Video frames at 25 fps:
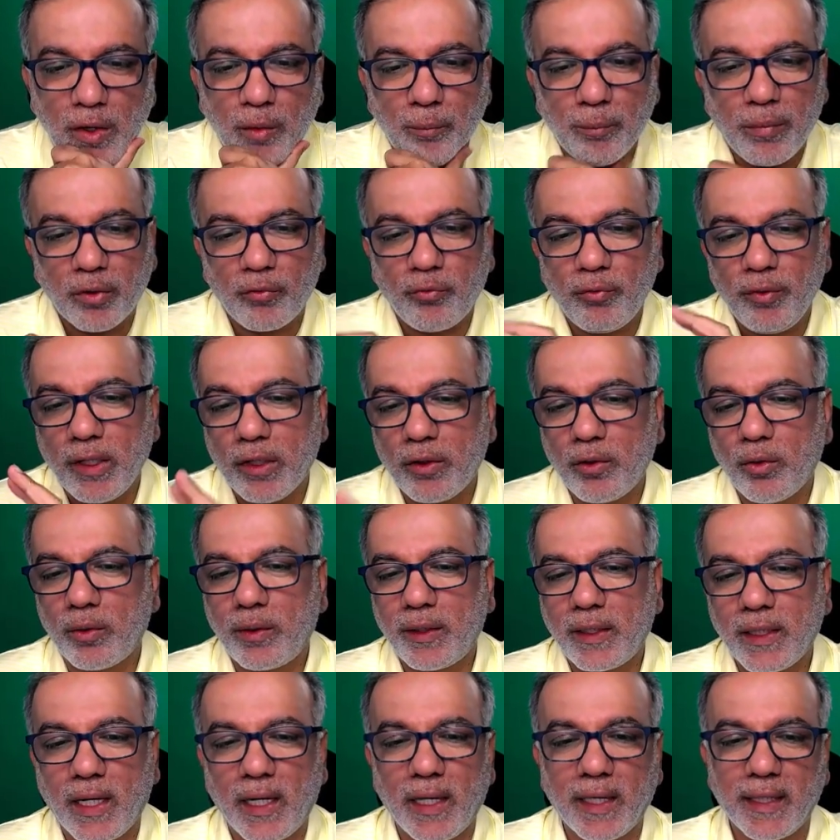But we are not
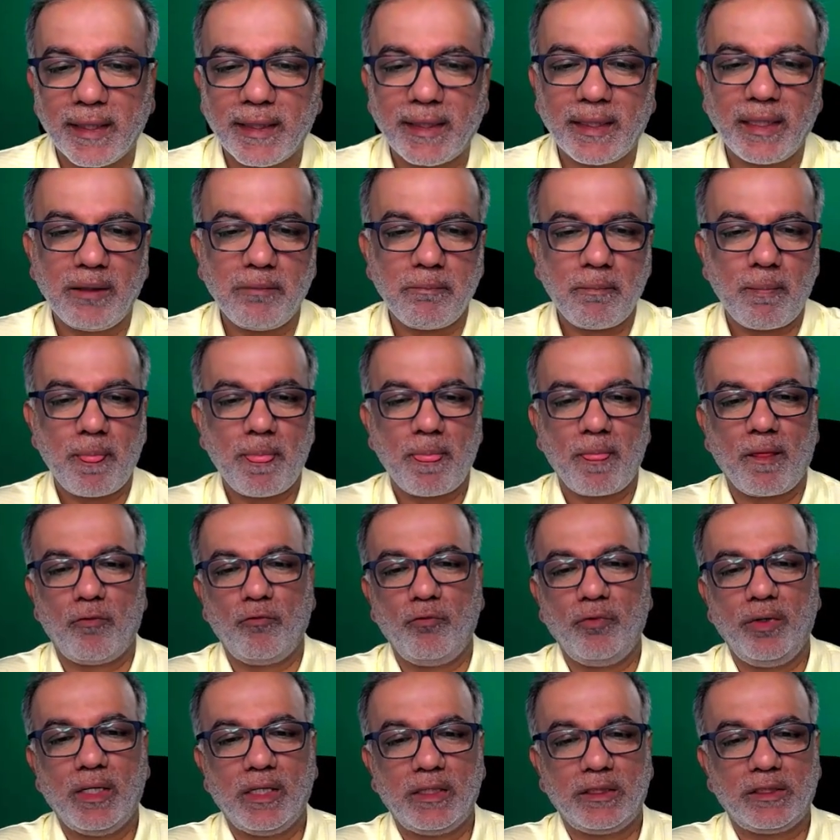targeting.
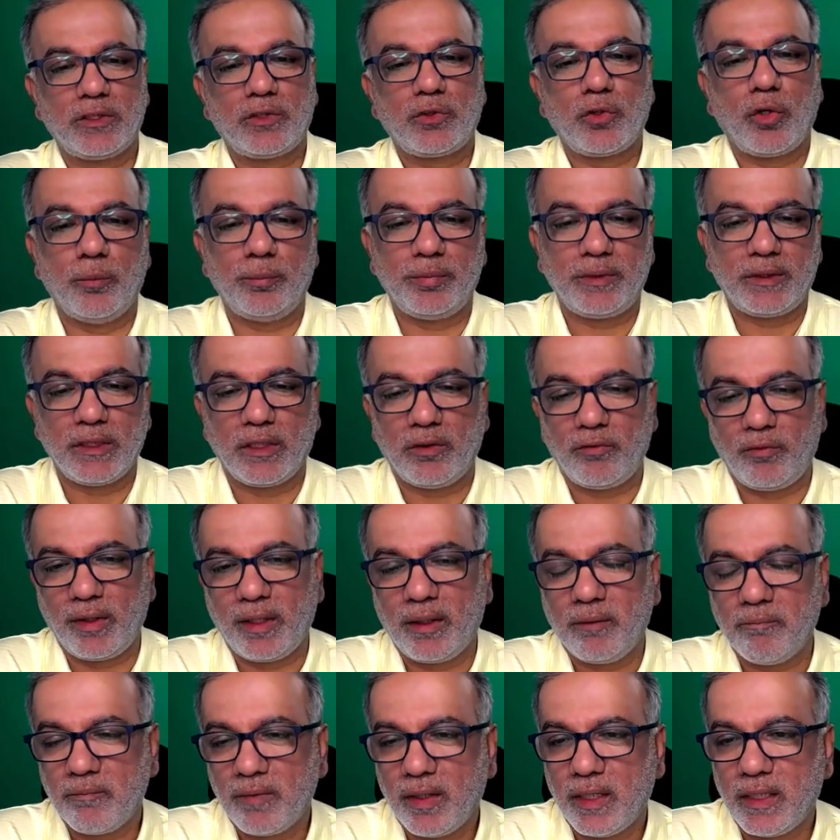We are just observing
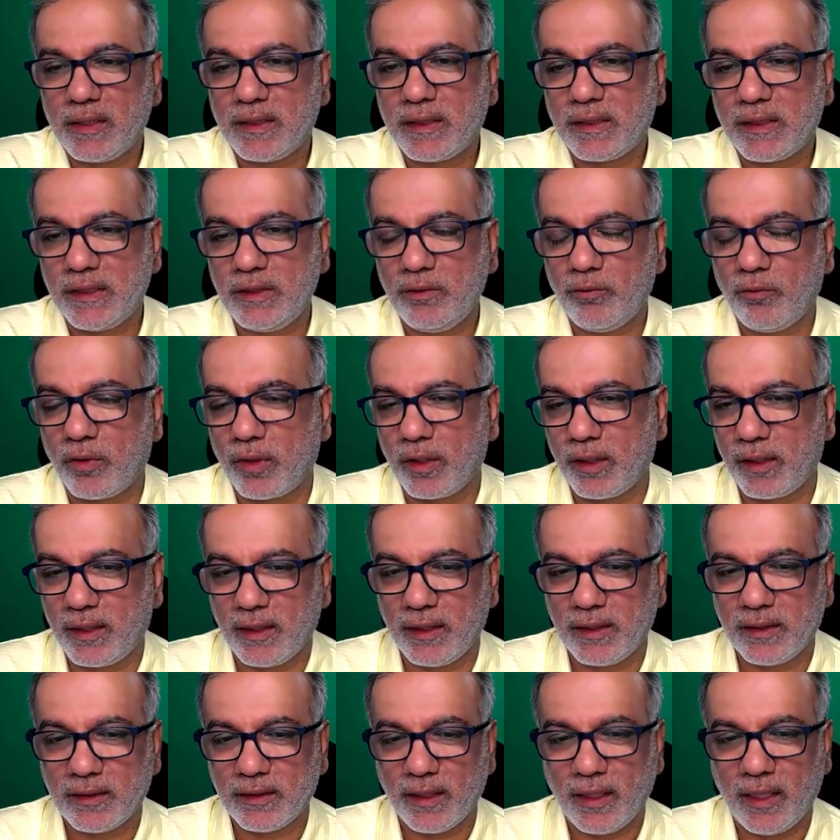and see what it
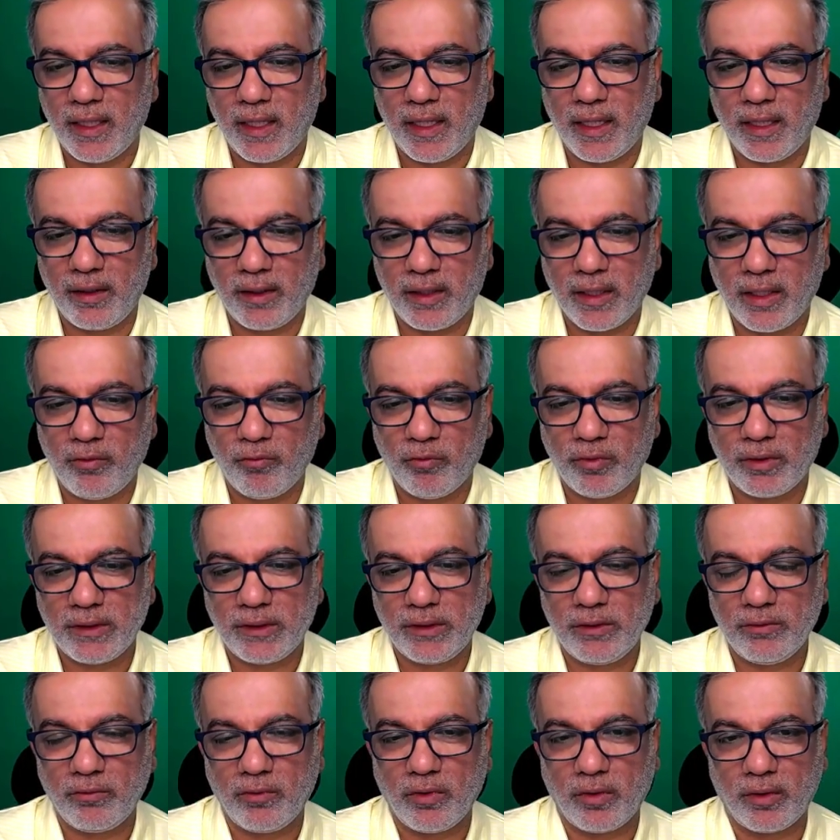is. And then
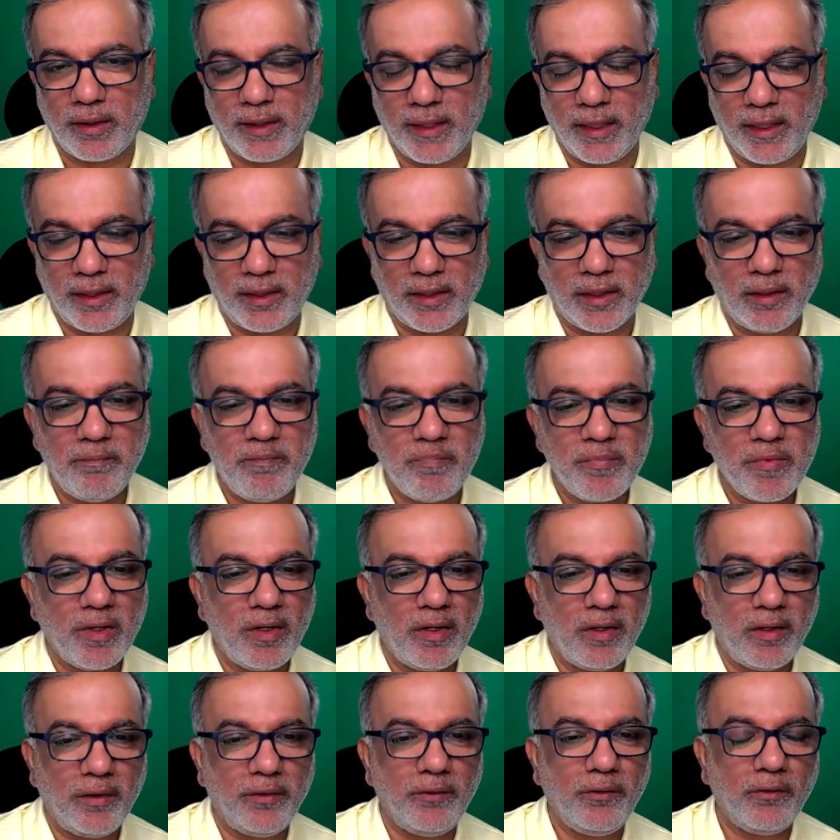once you've got data,
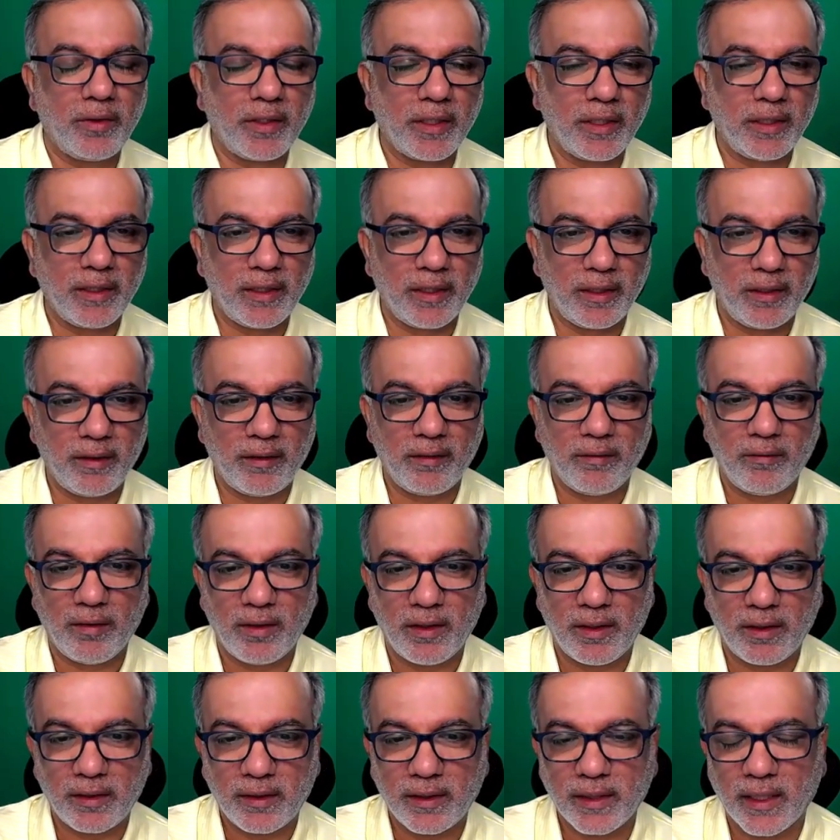you can then
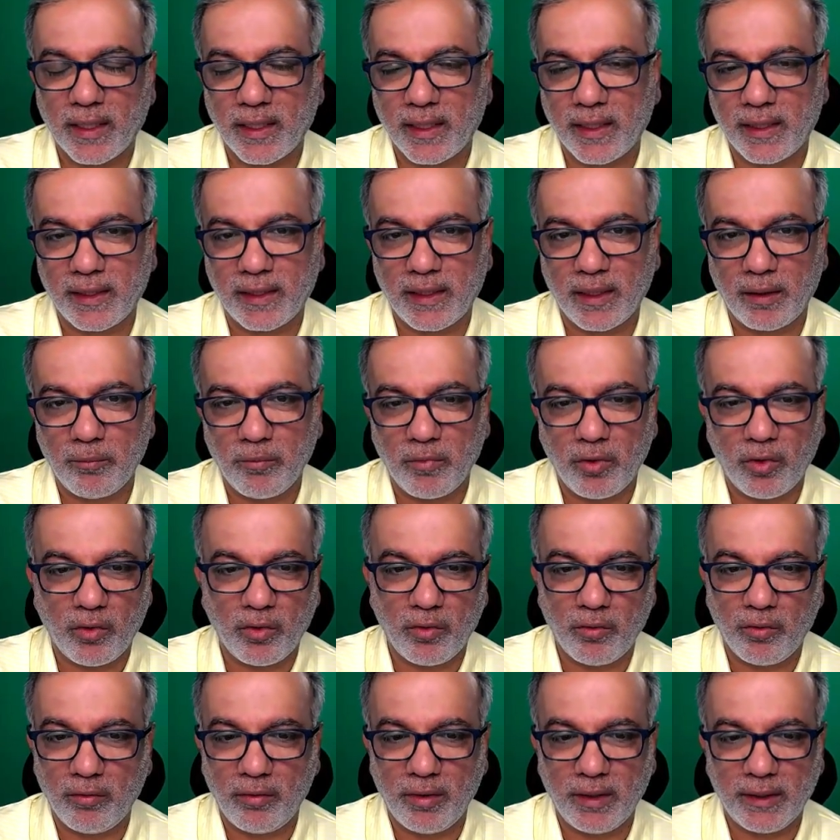target them
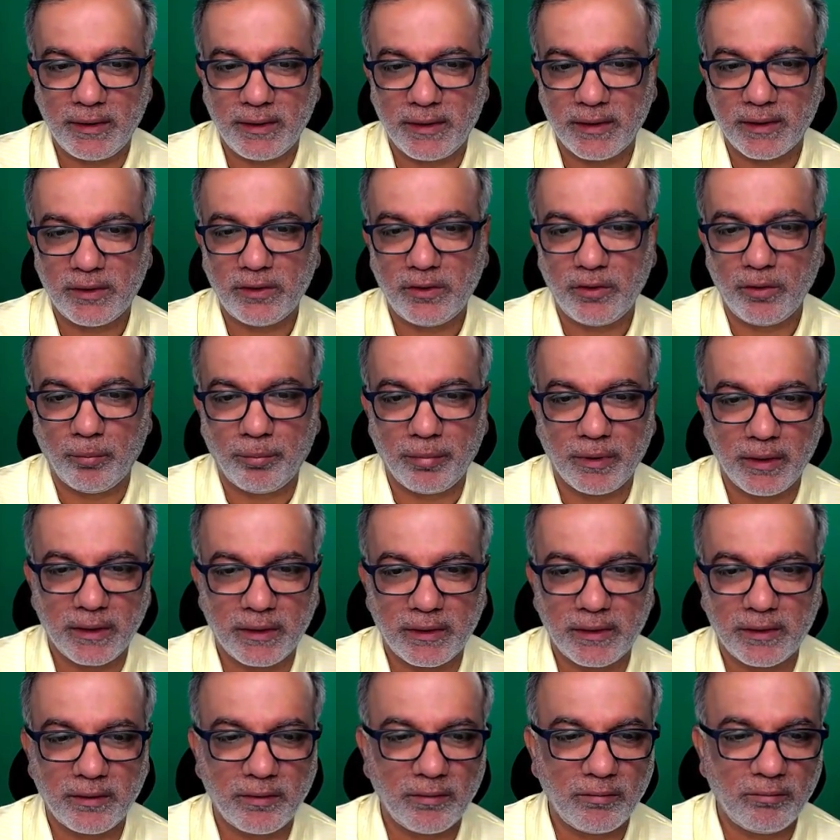or adjust your
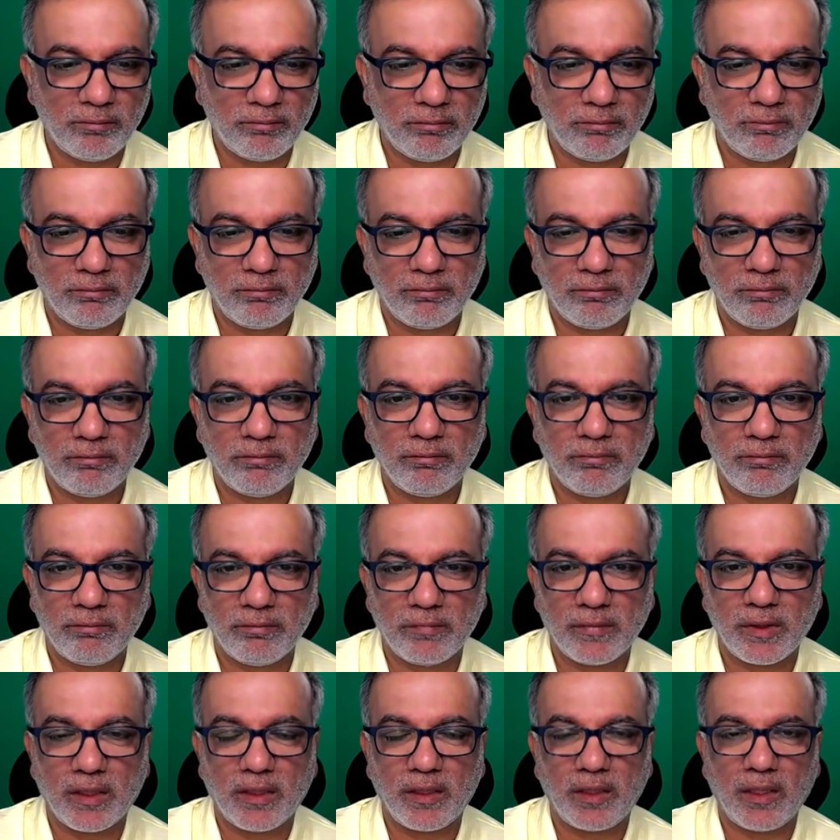bids
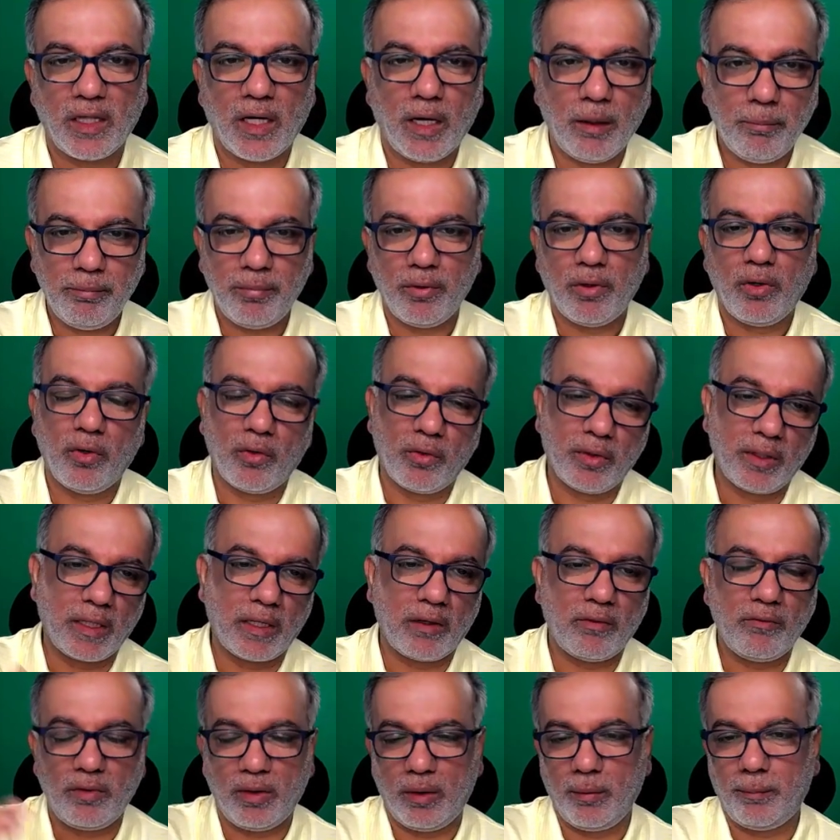up or
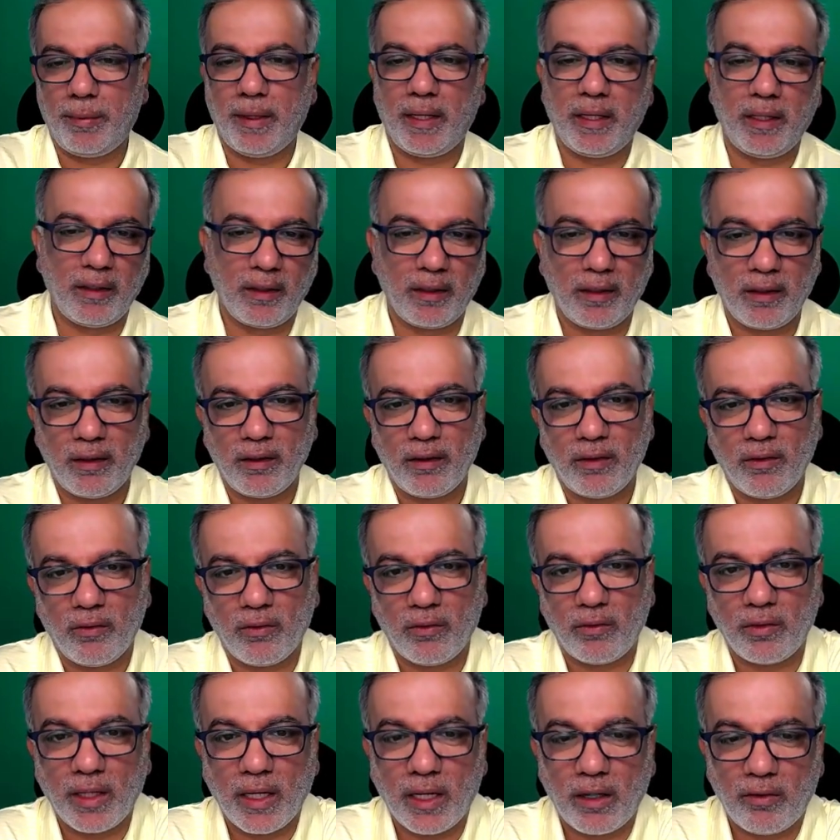down depending
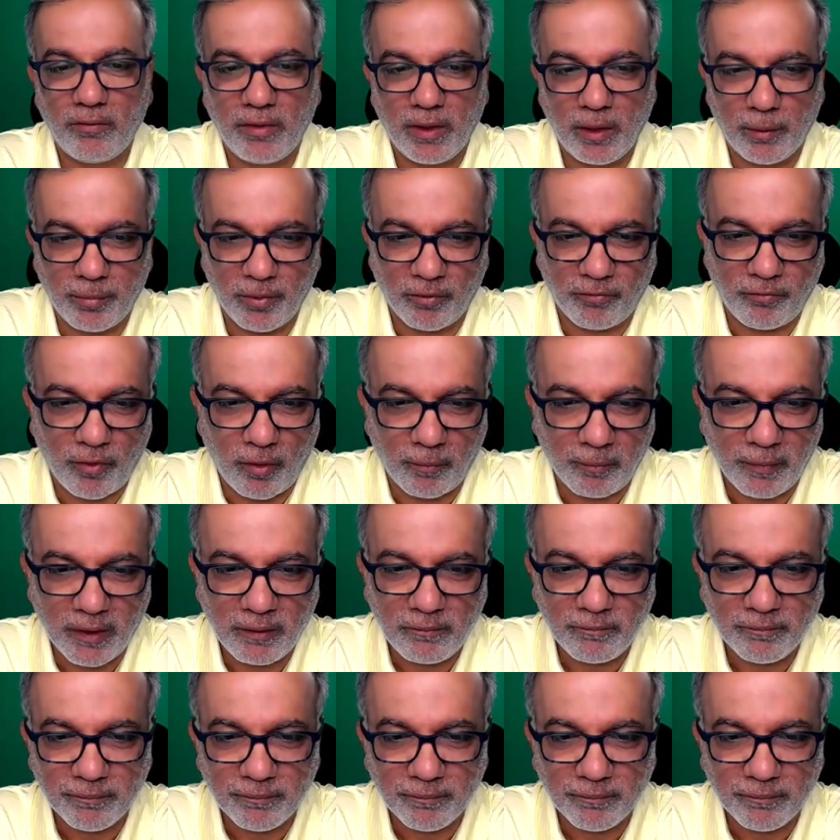on how they are performing.